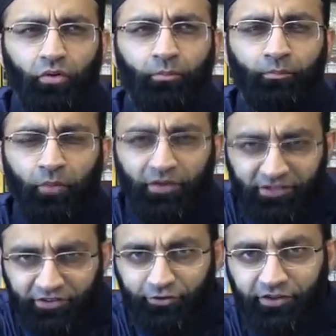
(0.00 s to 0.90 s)

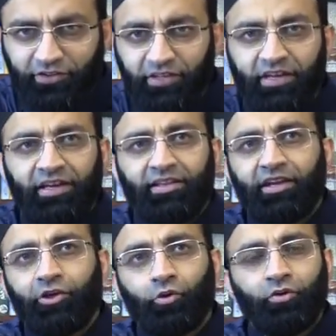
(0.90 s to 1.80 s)
monstrous
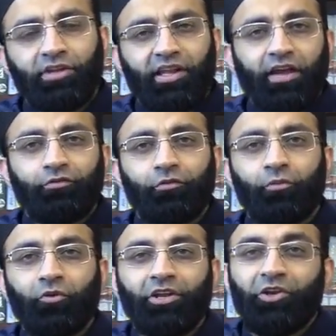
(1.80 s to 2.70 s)
that it took the life
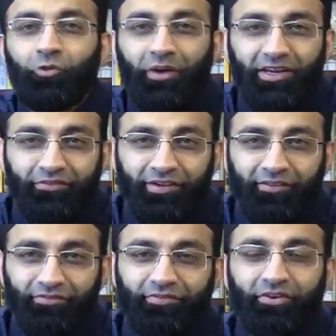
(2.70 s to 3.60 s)
of more than
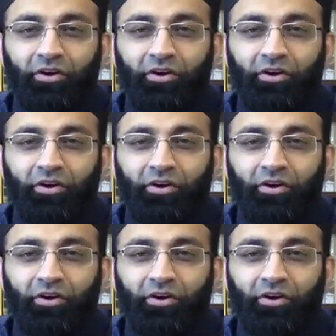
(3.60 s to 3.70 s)
twenty-five